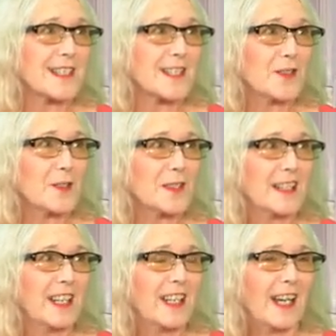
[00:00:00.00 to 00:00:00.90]
So,
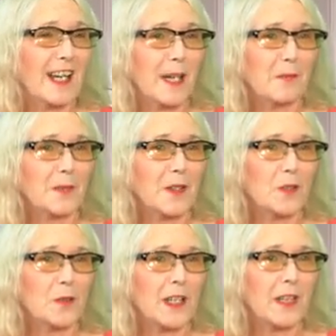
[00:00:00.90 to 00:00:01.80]

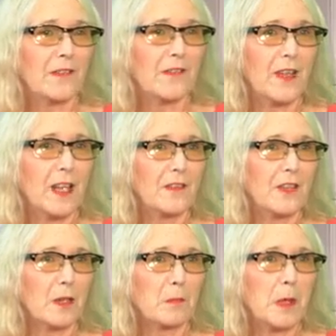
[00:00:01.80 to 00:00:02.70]
if
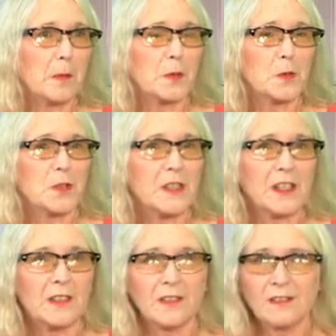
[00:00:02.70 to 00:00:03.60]
young people who
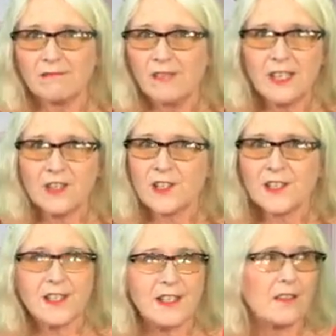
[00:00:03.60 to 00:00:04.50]
are
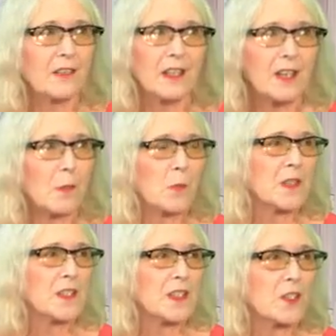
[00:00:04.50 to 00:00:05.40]
ages 7 and
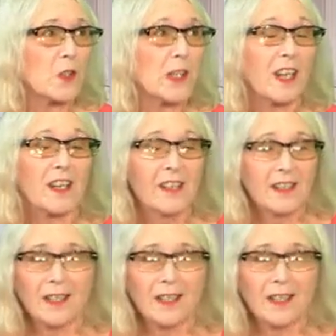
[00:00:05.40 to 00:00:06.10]
upwards are doing it,